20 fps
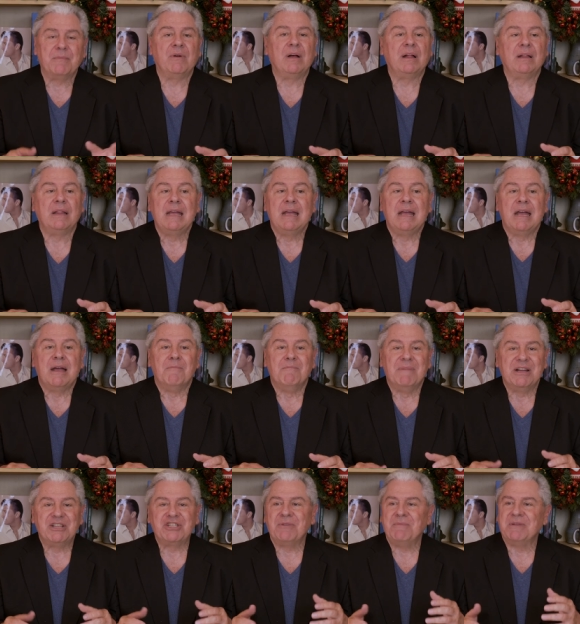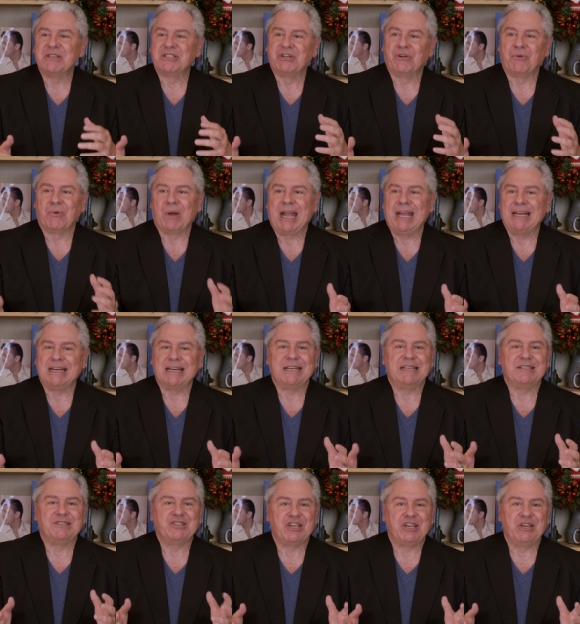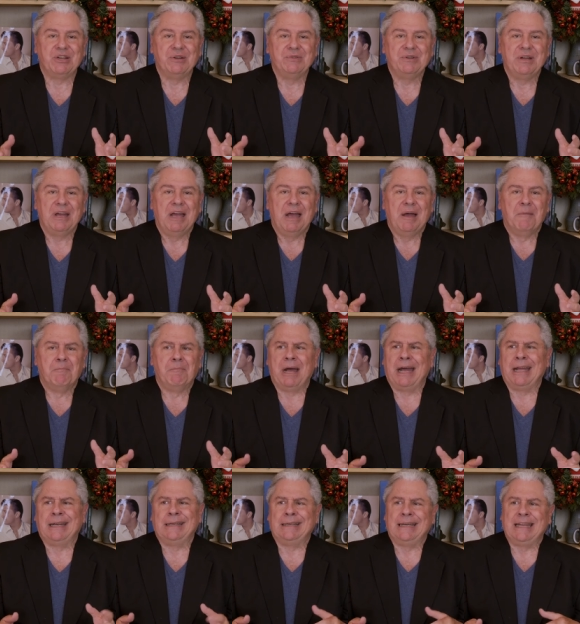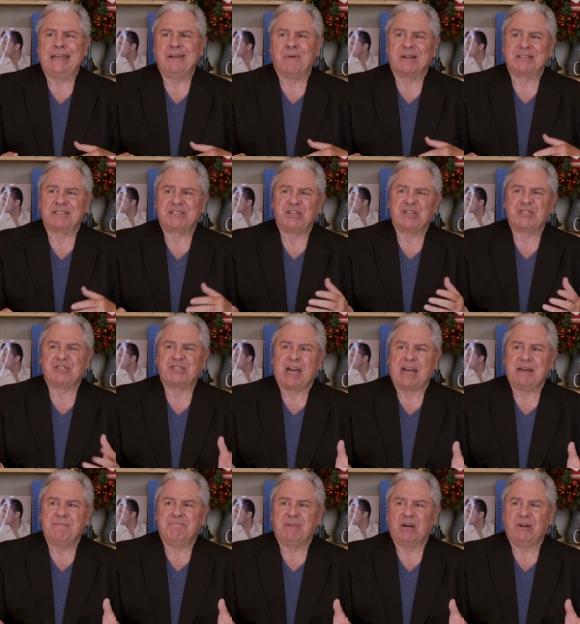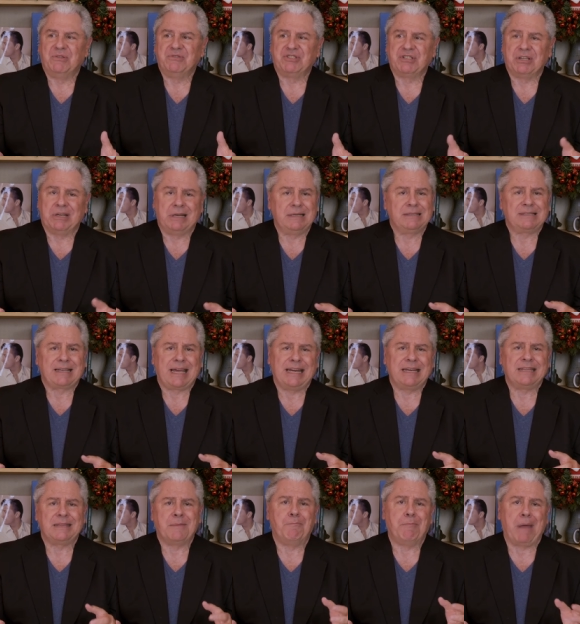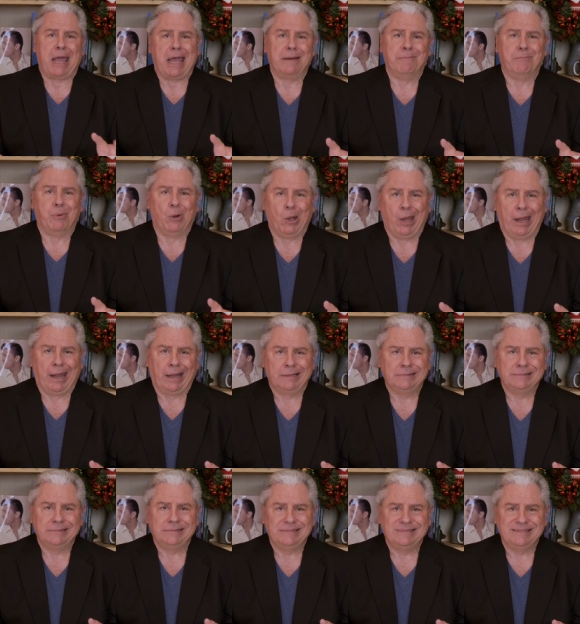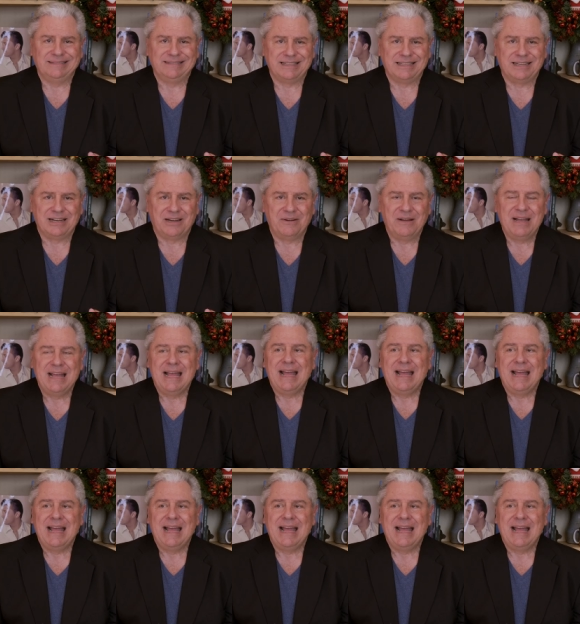Well, Mitchum is great and he's cute, but he wants to design boats, and he's kind of the bad boy, you know.